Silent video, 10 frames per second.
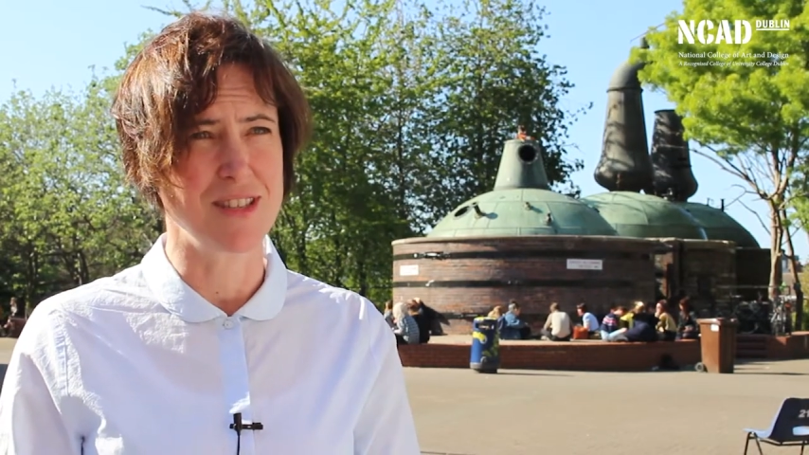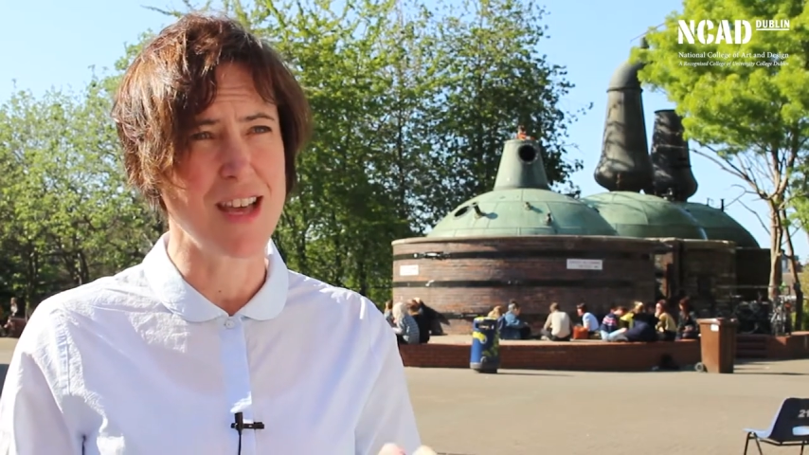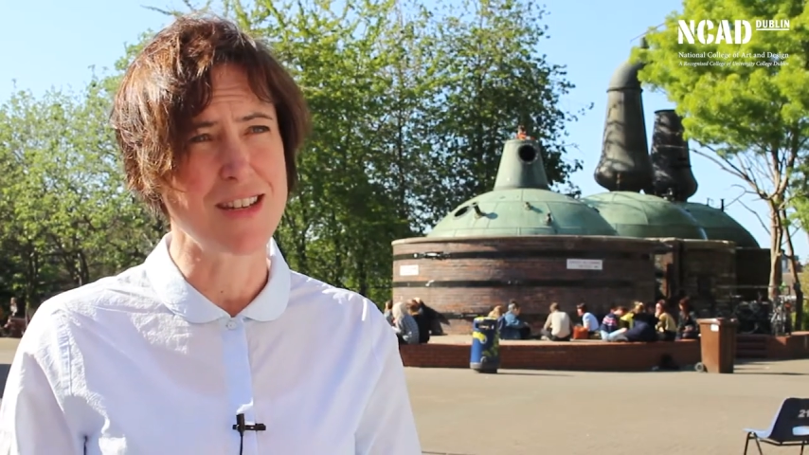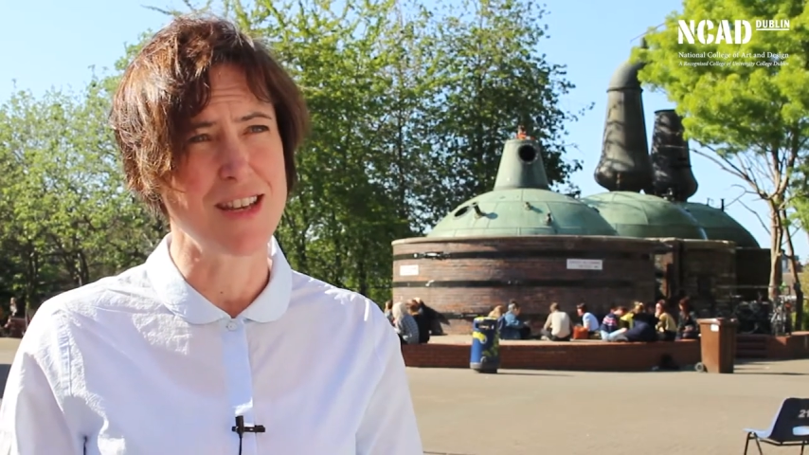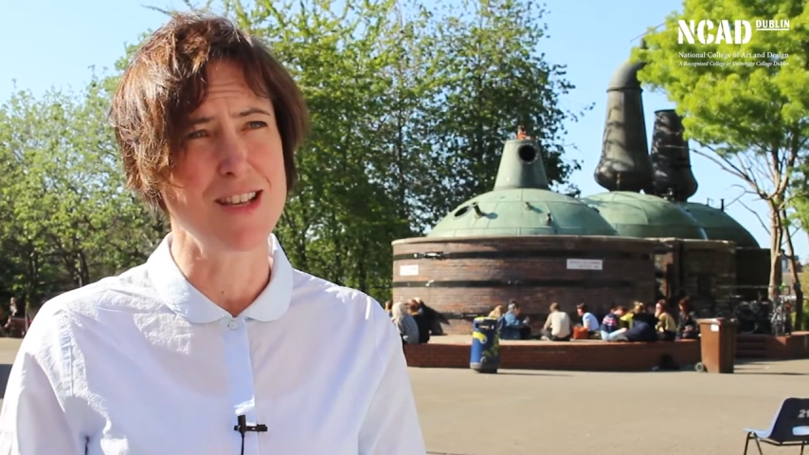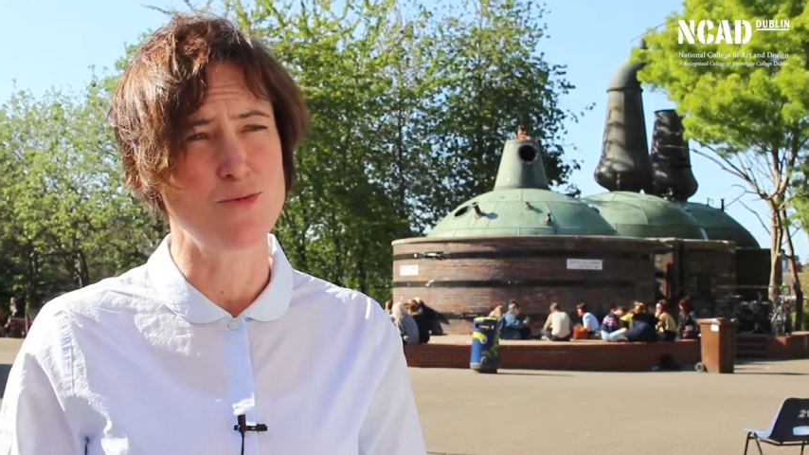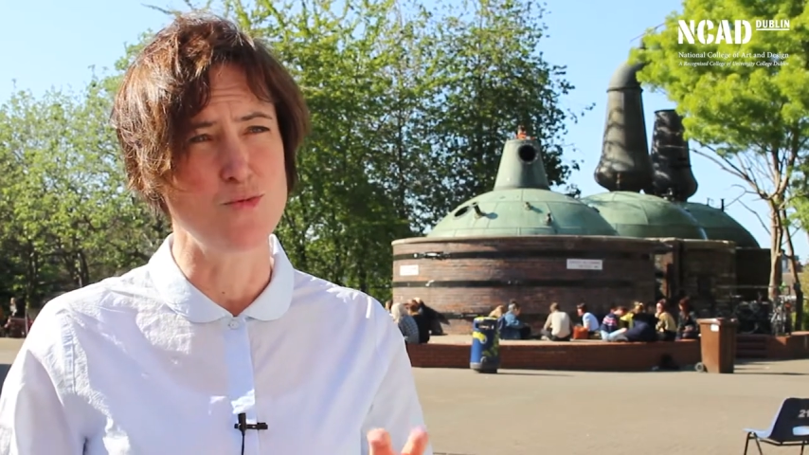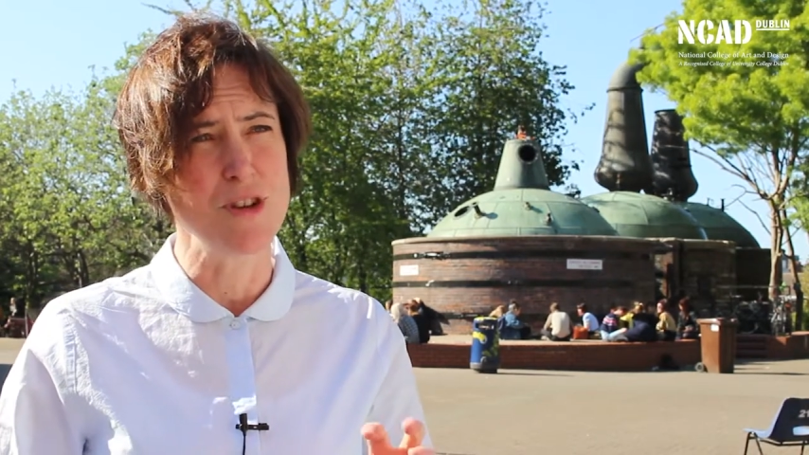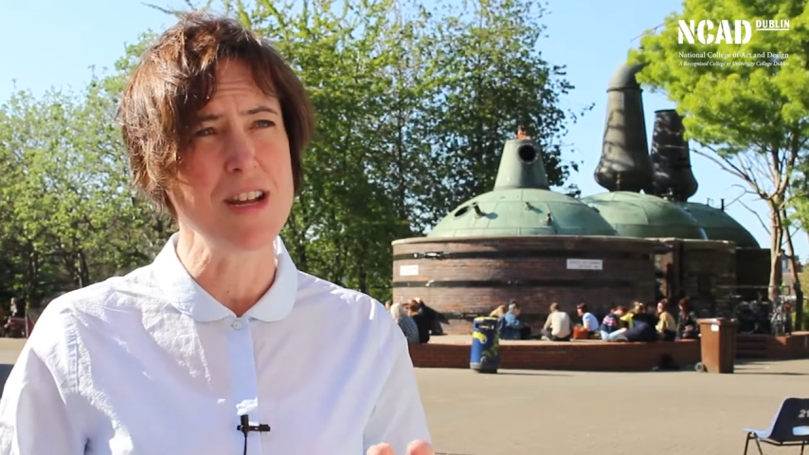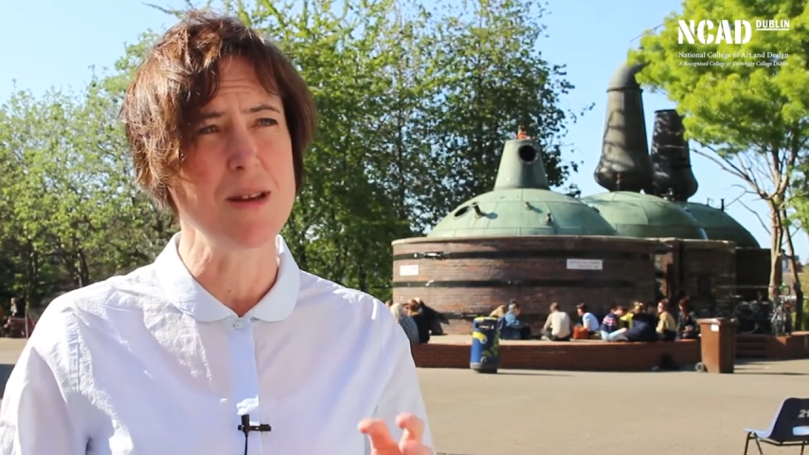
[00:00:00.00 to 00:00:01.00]
and that is
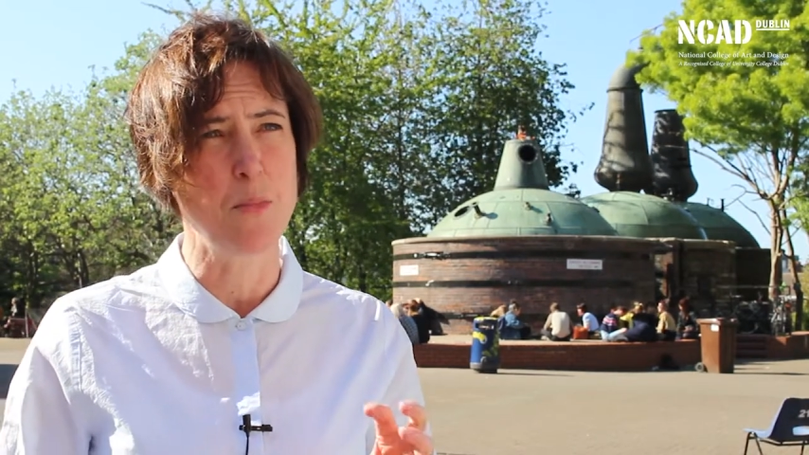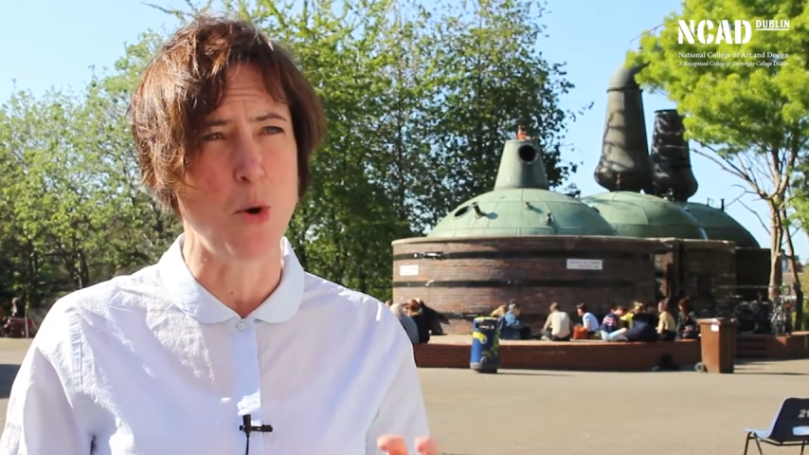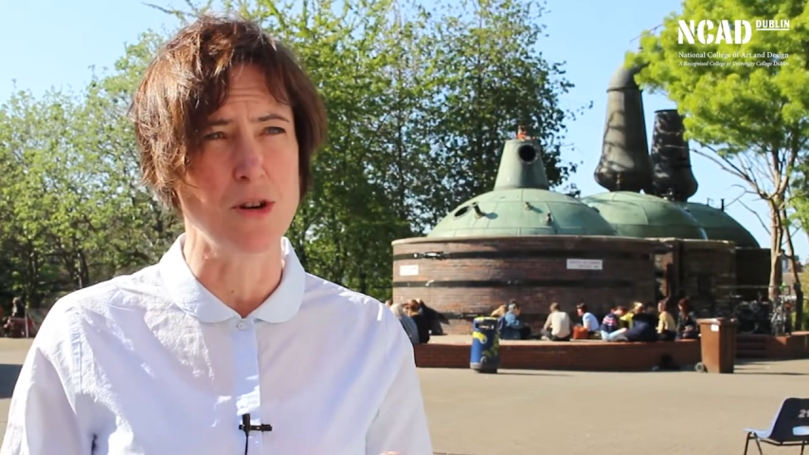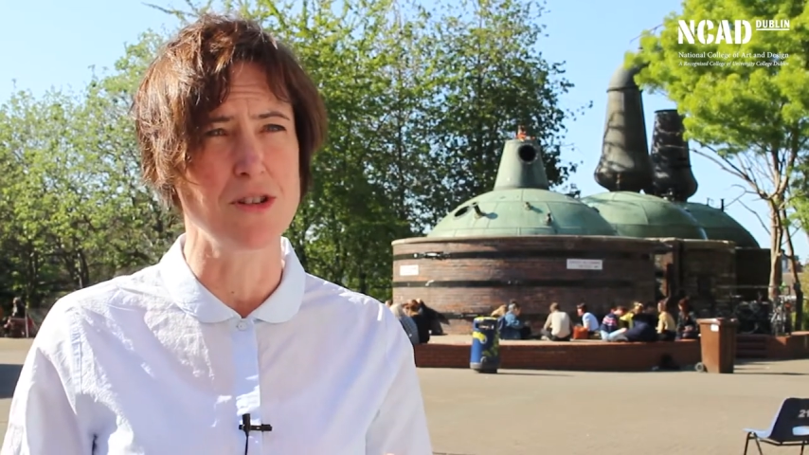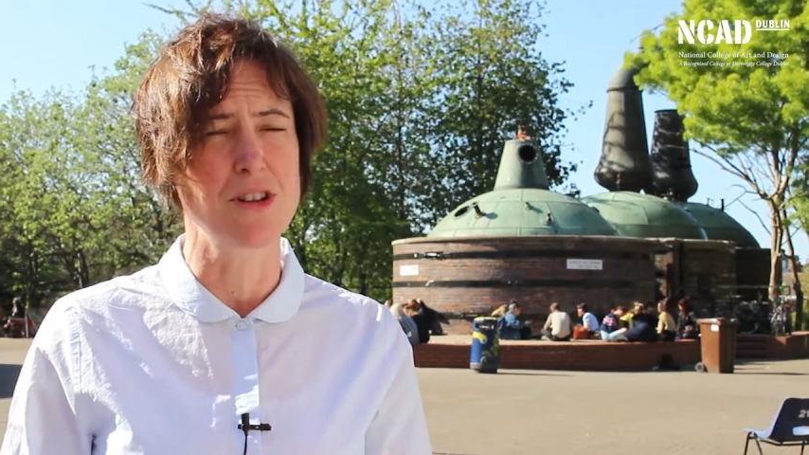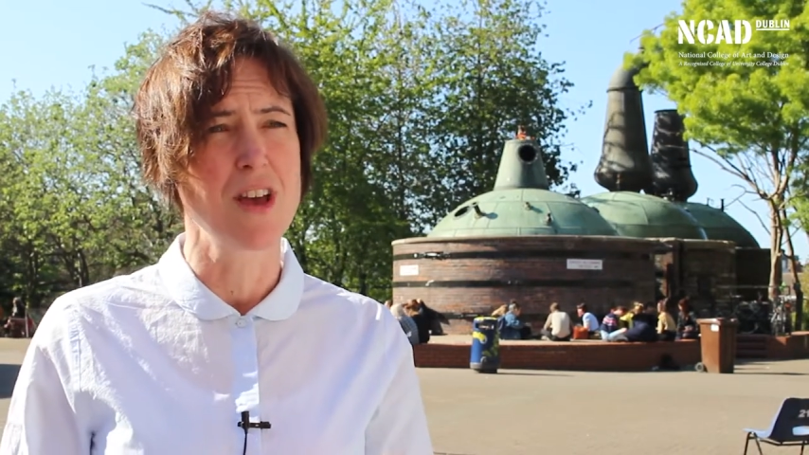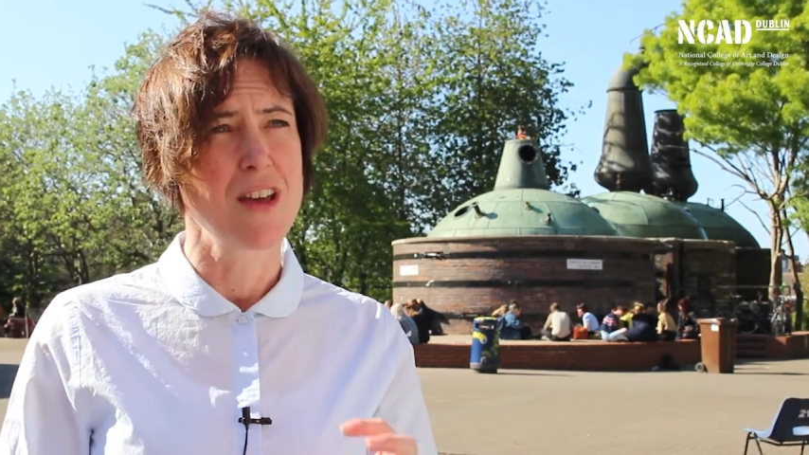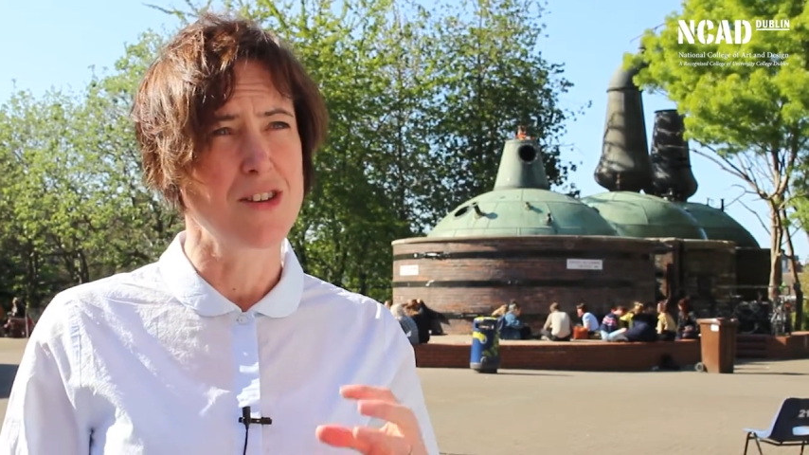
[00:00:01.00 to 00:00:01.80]
really important